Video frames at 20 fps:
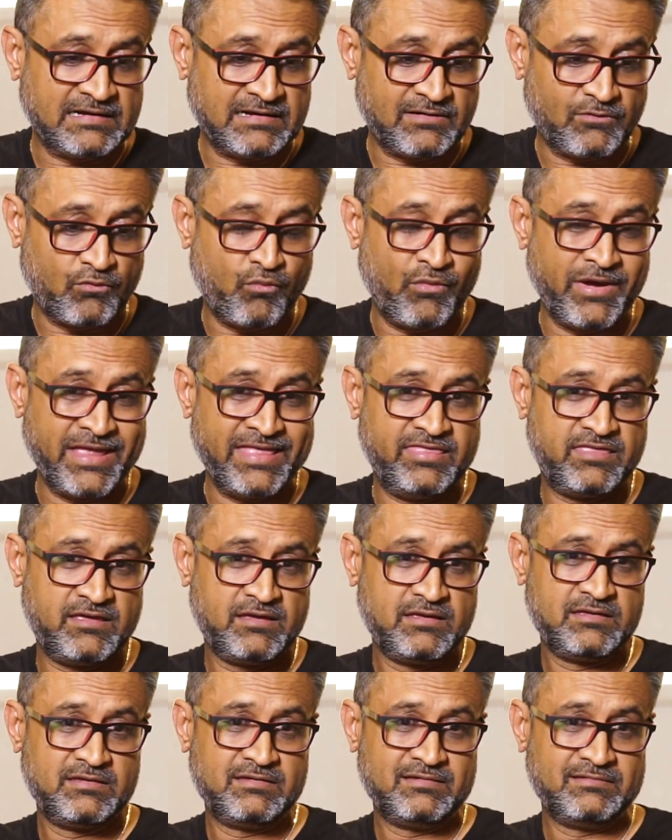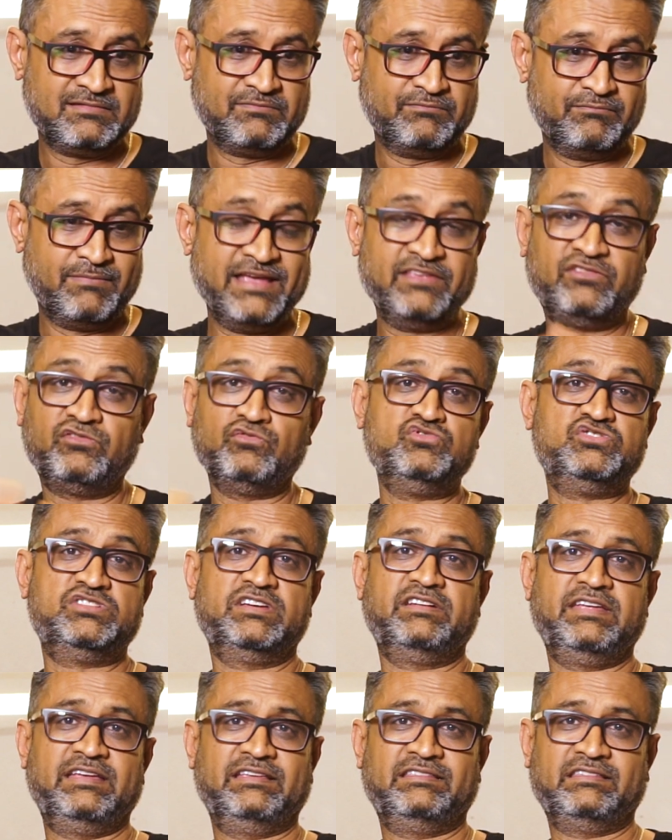with my
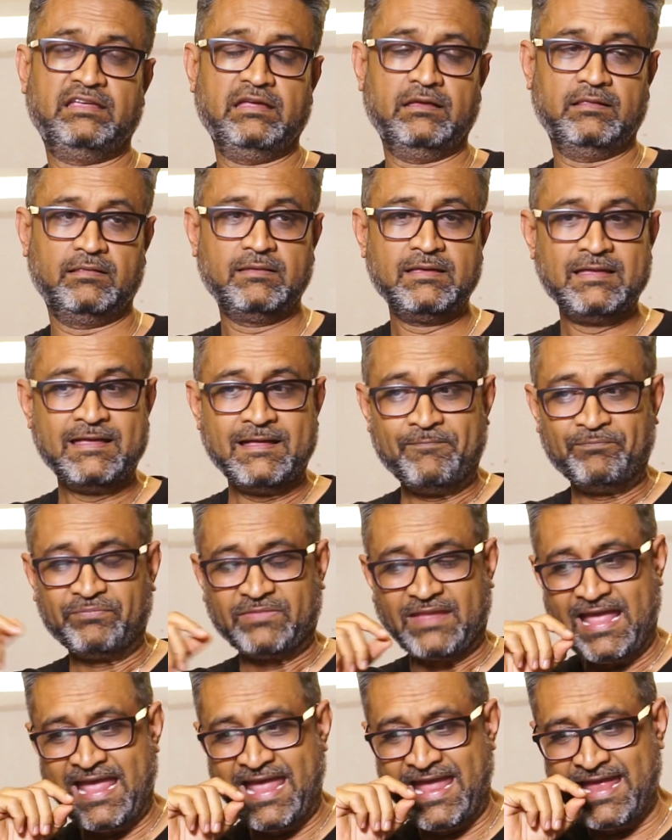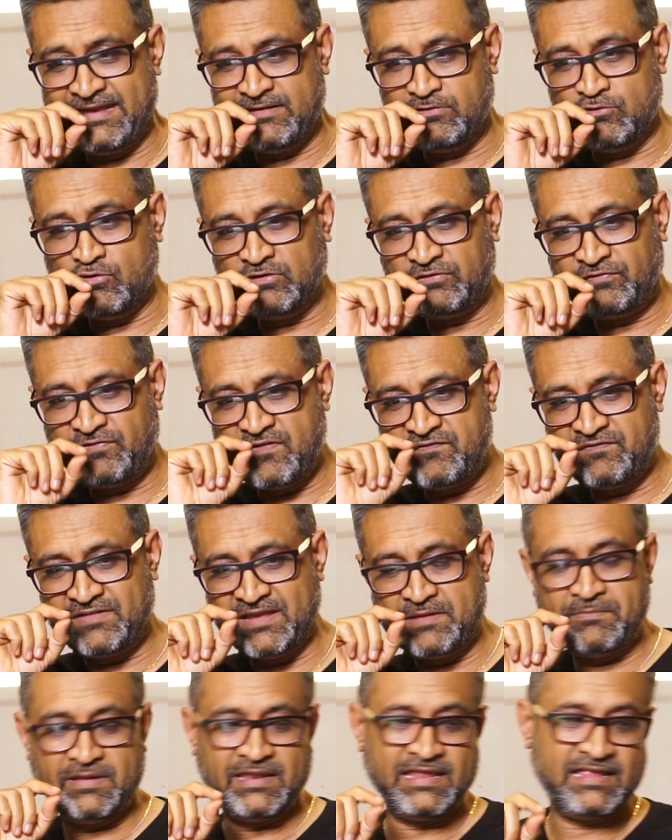suturing skill. And those
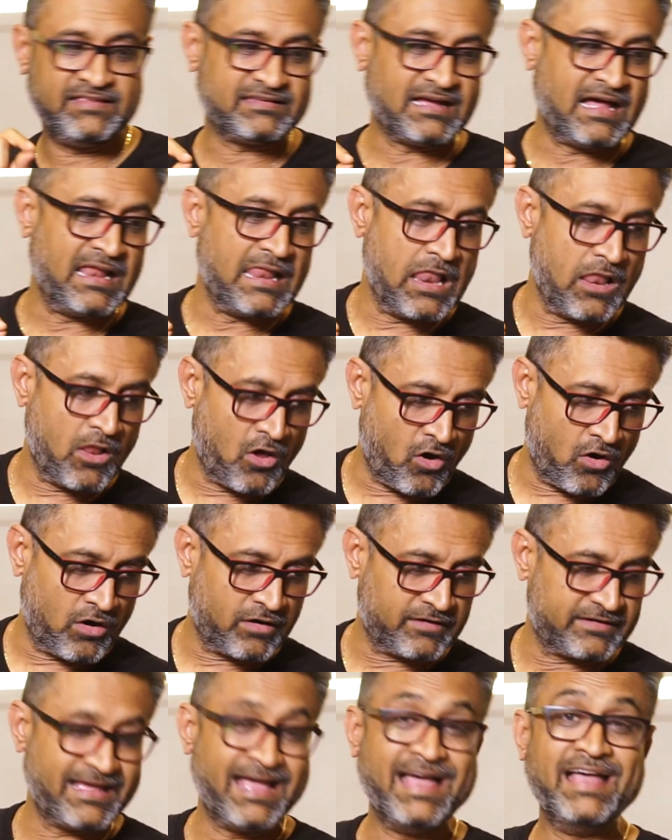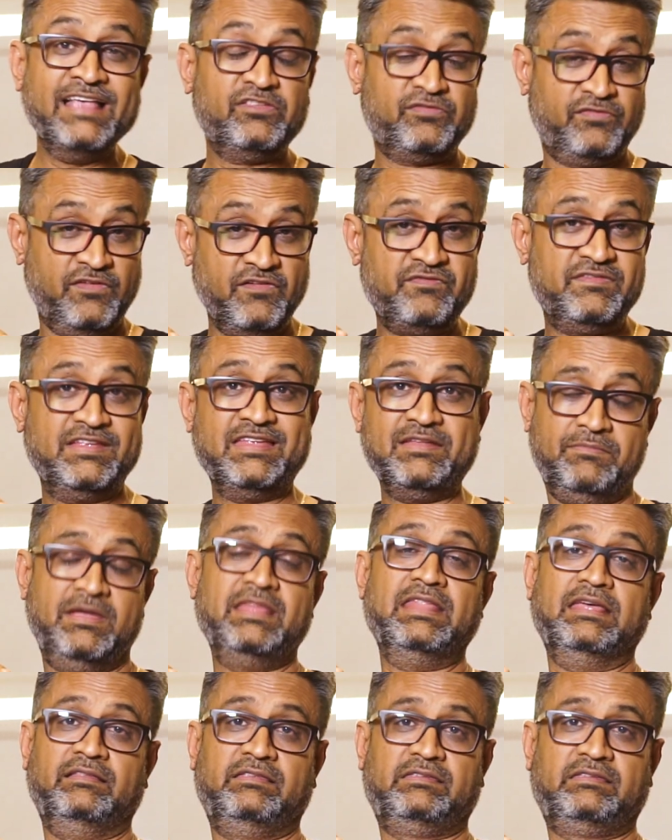15 minutes are logged as 15
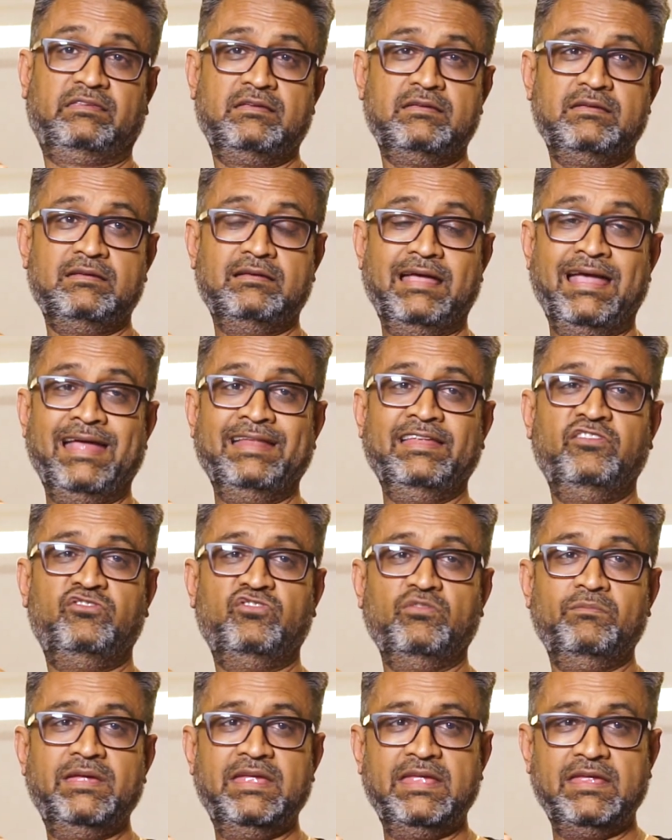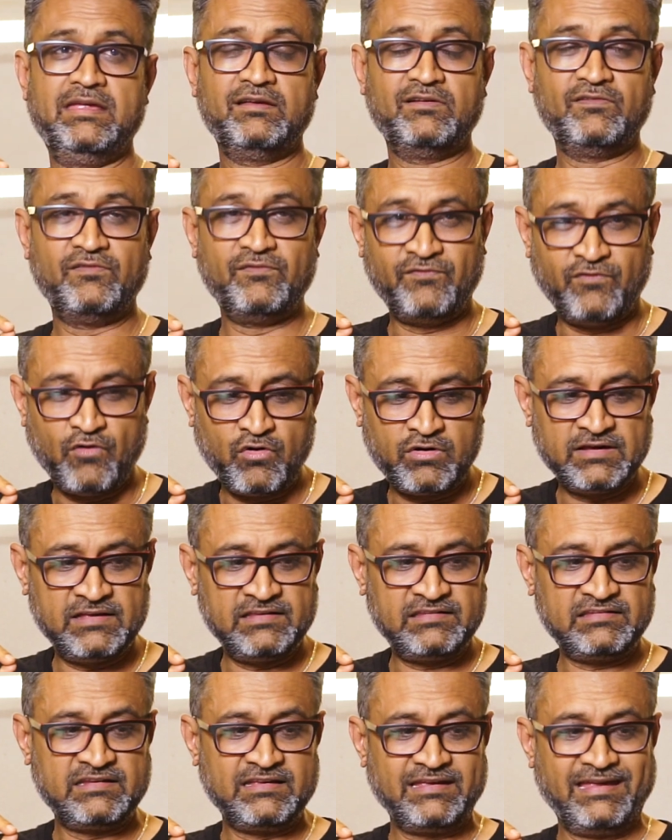minutes. And it should be
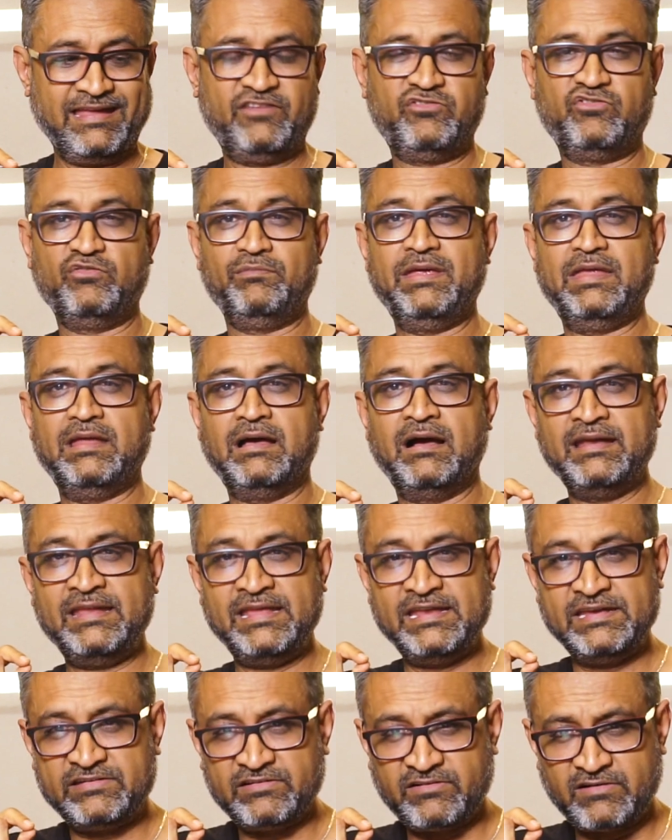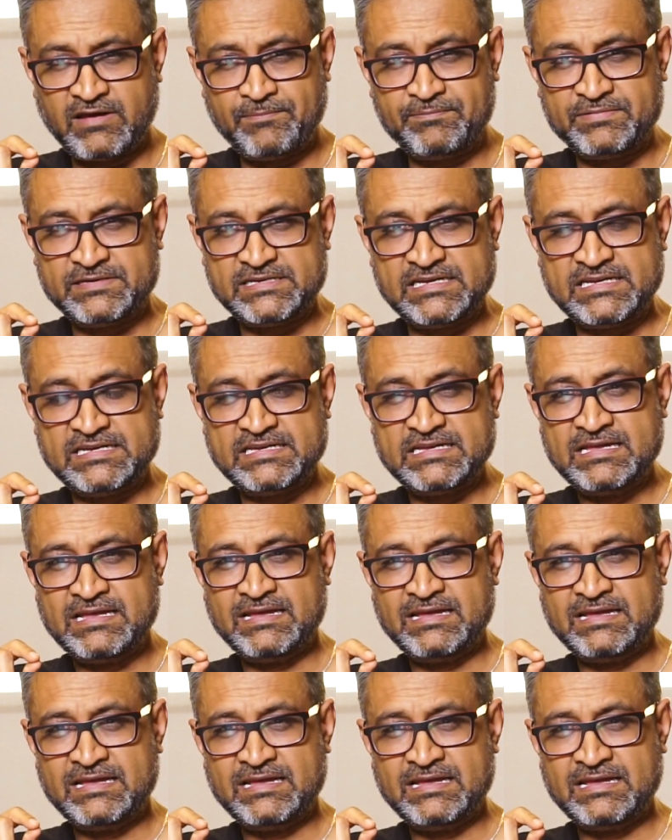focused, it should be uninterrupted,